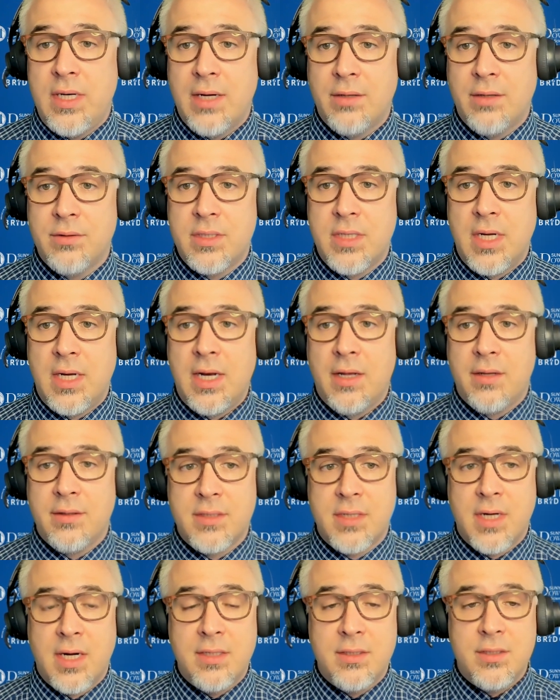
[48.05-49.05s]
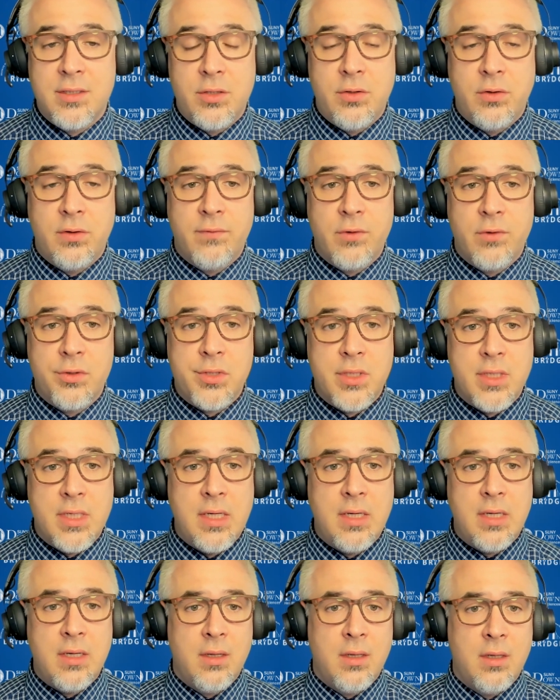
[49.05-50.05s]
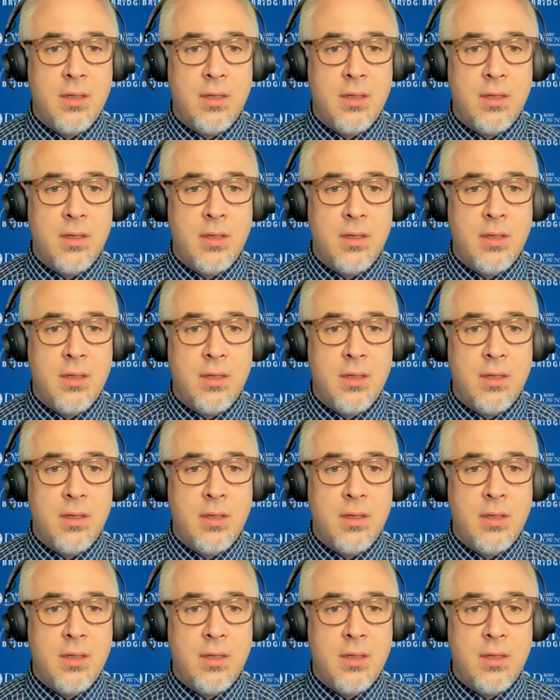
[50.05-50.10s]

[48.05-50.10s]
Downstate Health Sciences University,